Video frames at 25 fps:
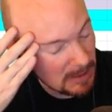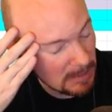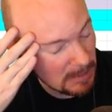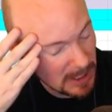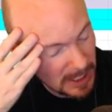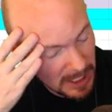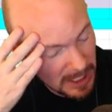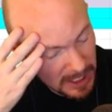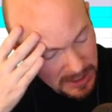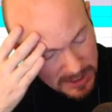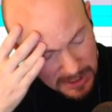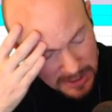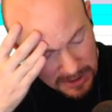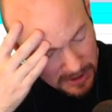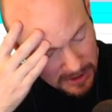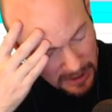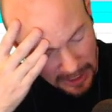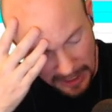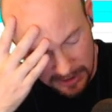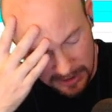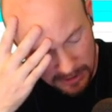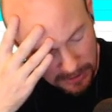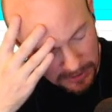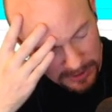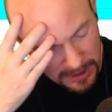to be S tier,
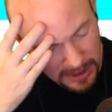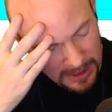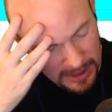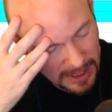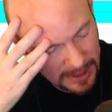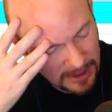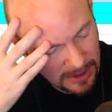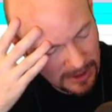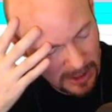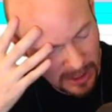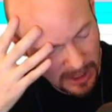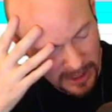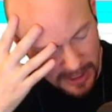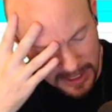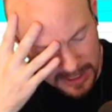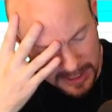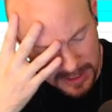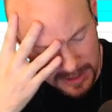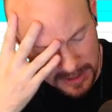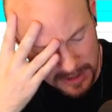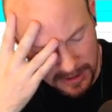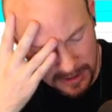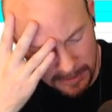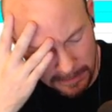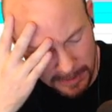I don't think I can call it S
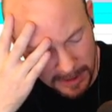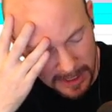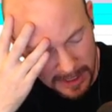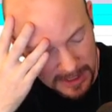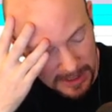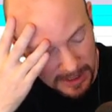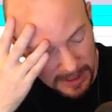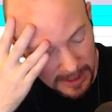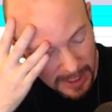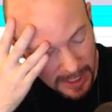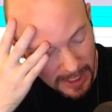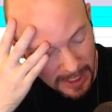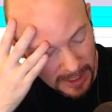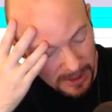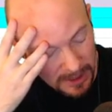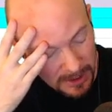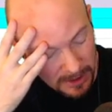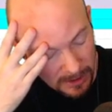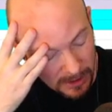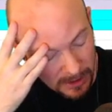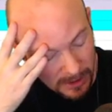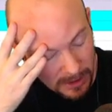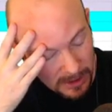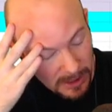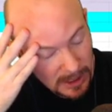tier because it can't
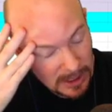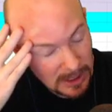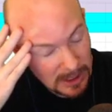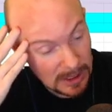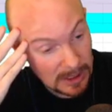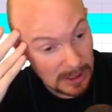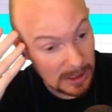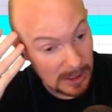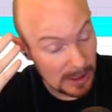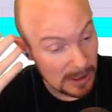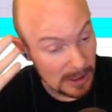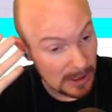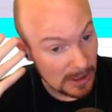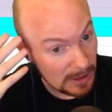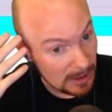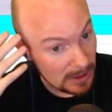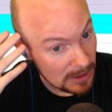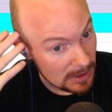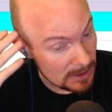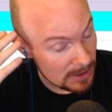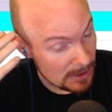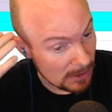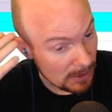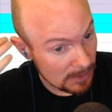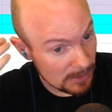kill
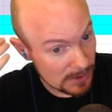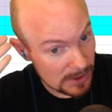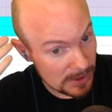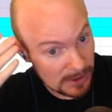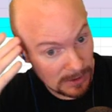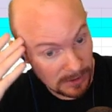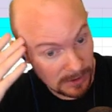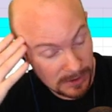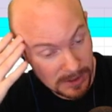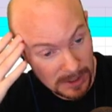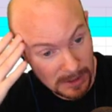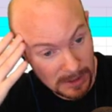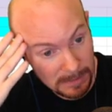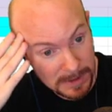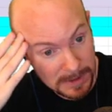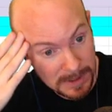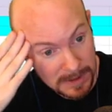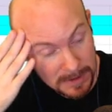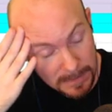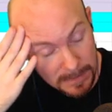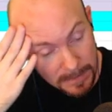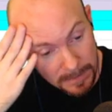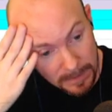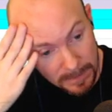Zoltan Shield ships.